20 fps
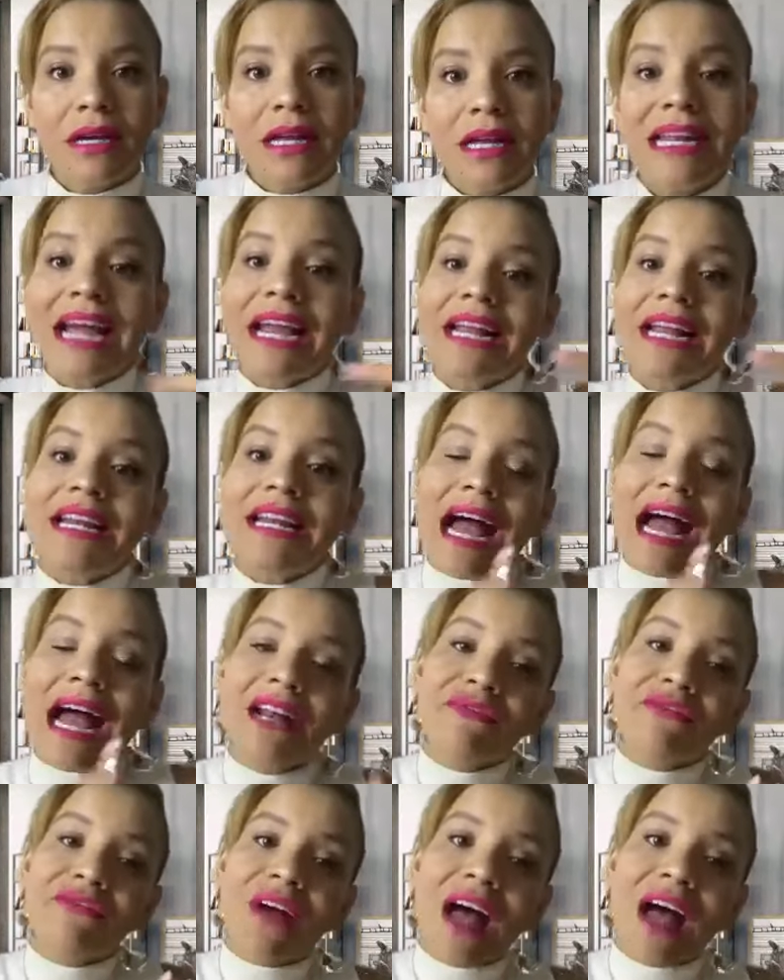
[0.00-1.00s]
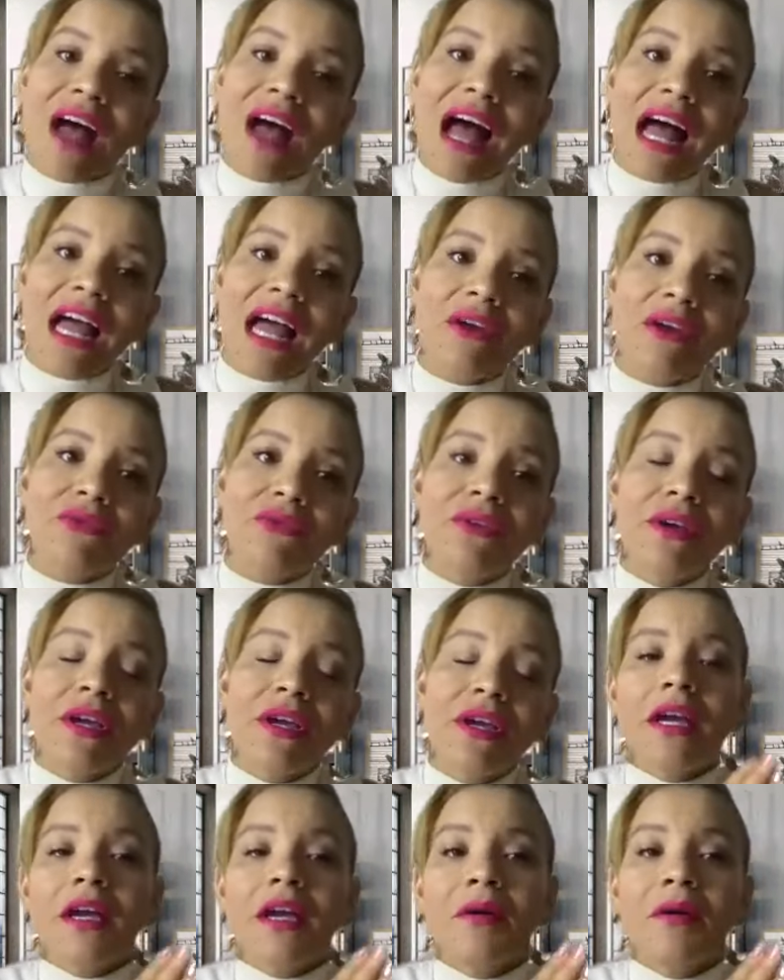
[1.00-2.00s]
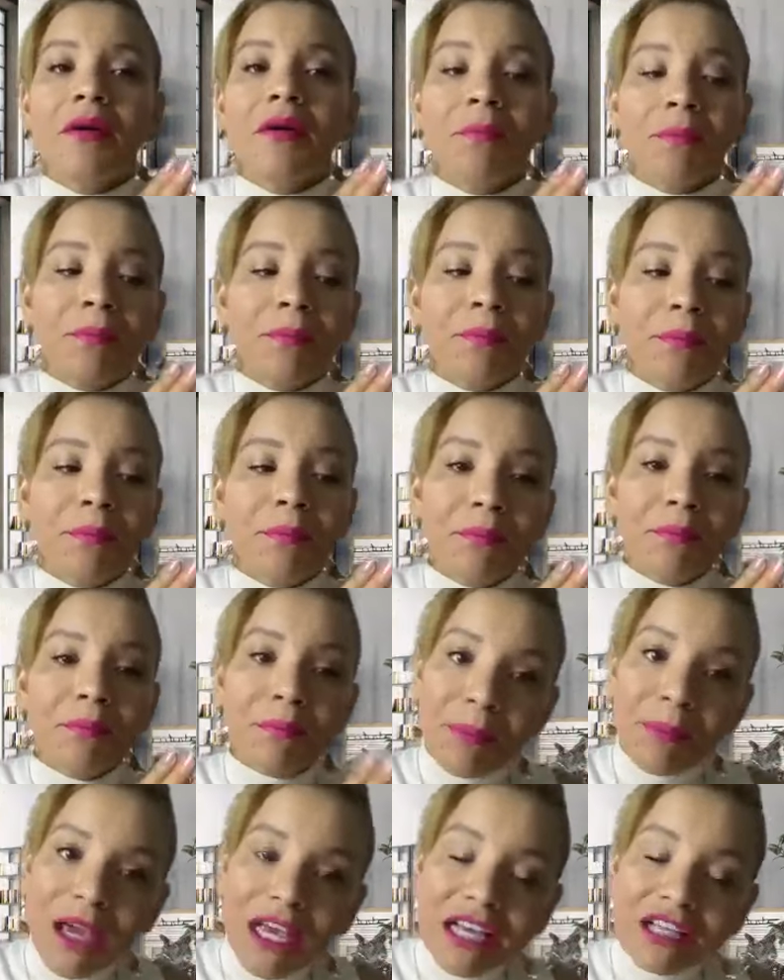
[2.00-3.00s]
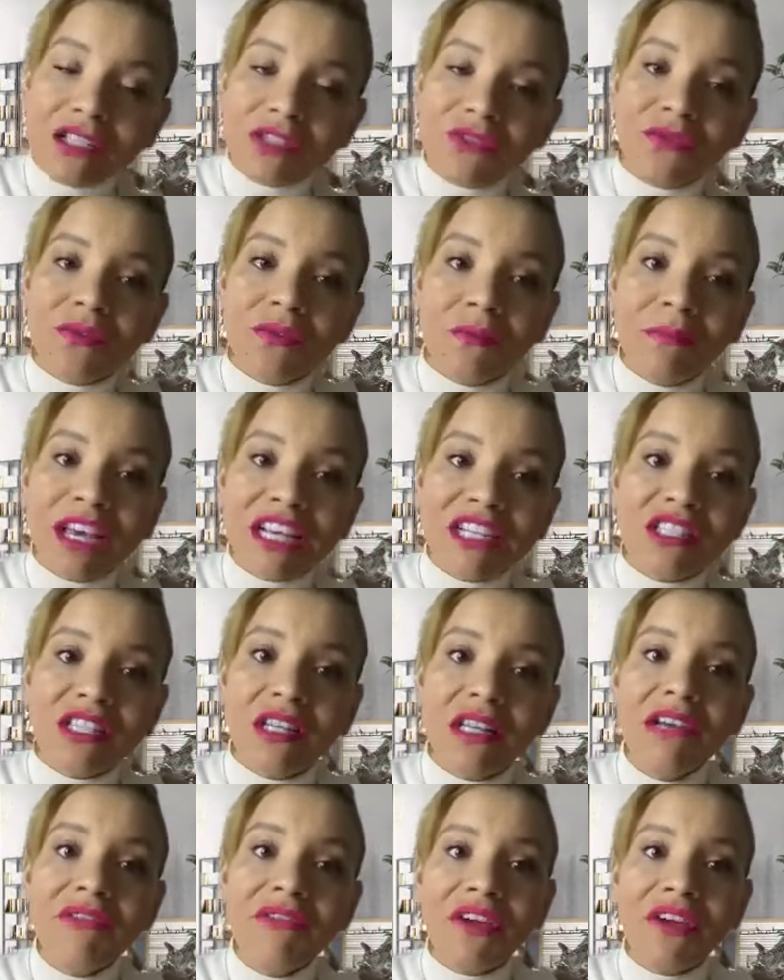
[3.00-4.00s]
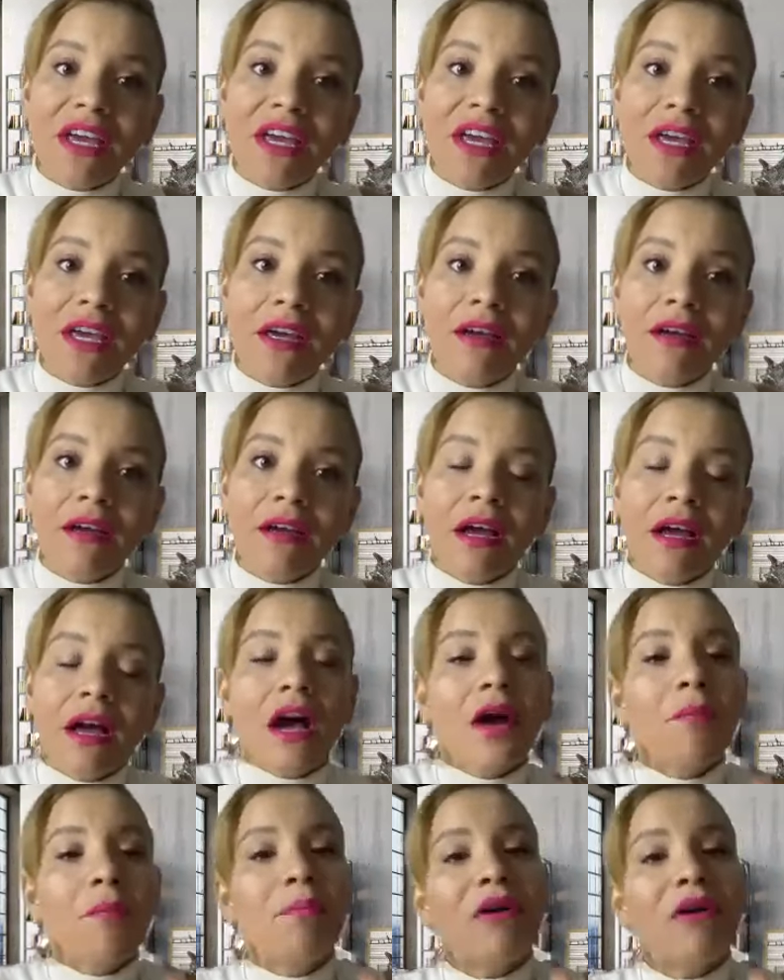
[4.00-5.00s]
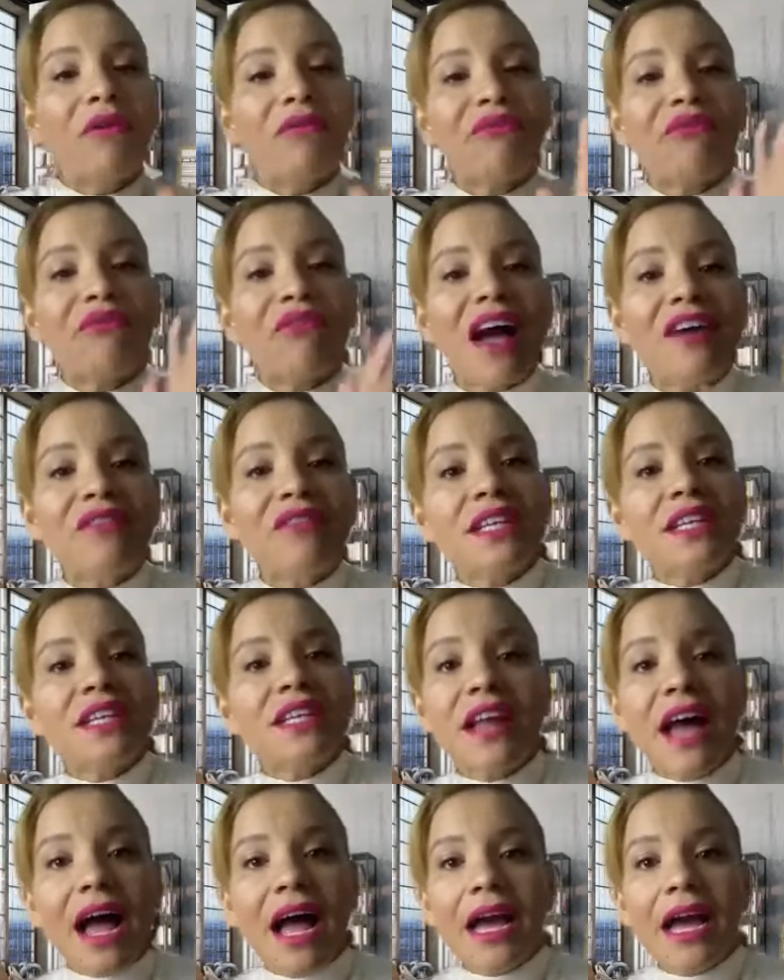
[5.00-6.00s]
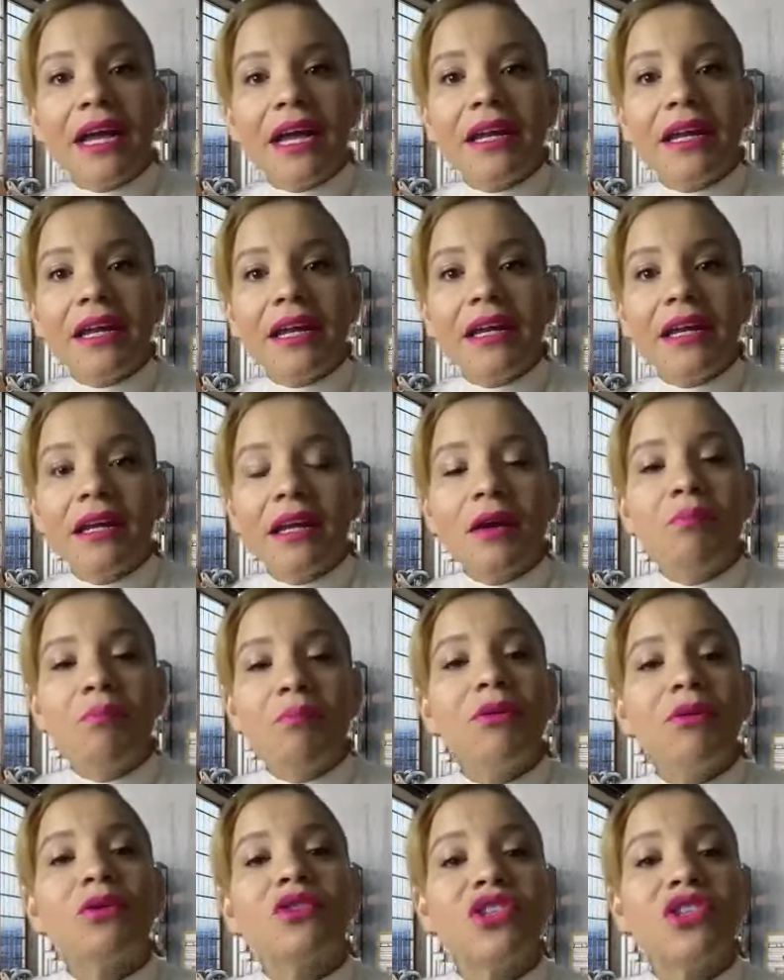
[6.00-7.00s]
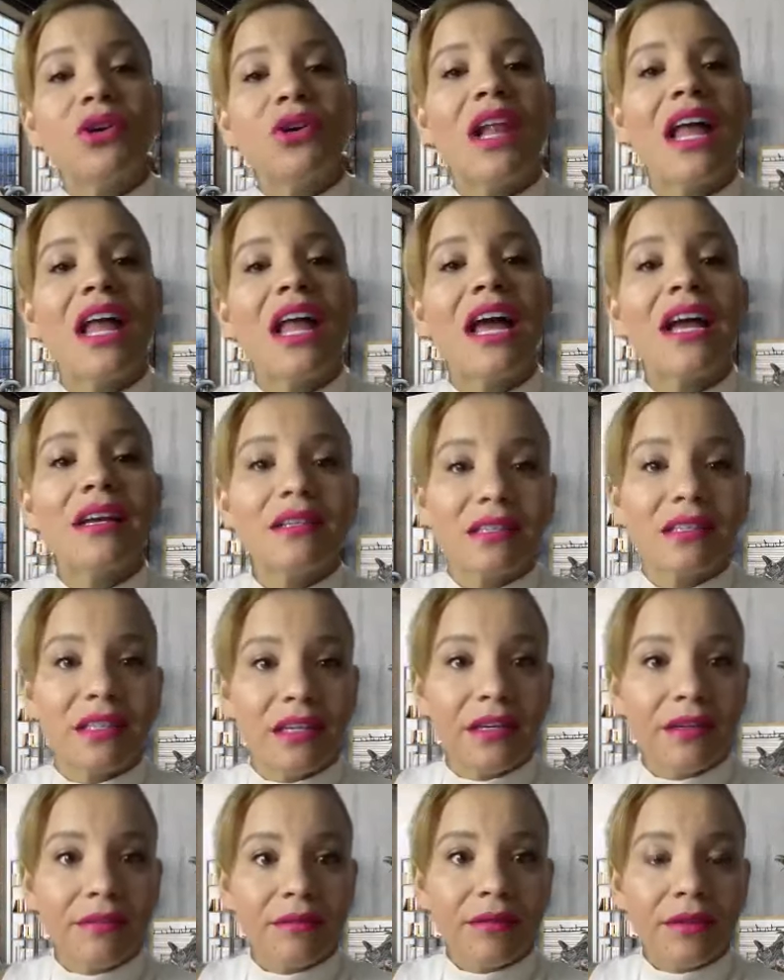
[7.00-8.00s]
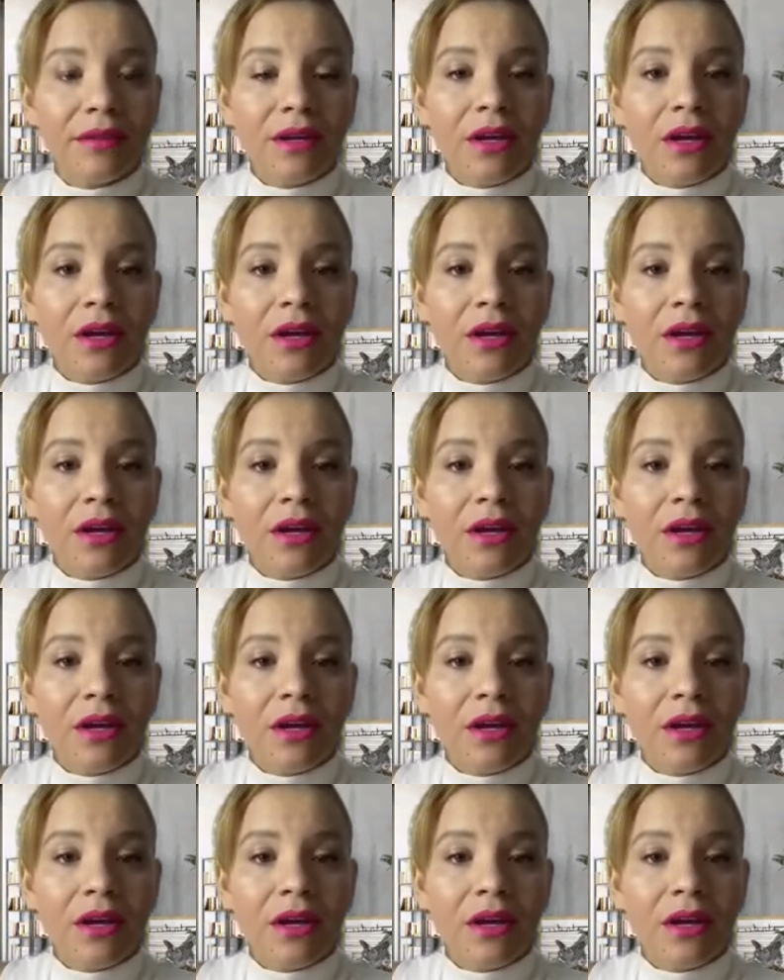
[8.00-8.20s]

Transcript: Like nine to five pays, makes a living, but five to nine builds your legacy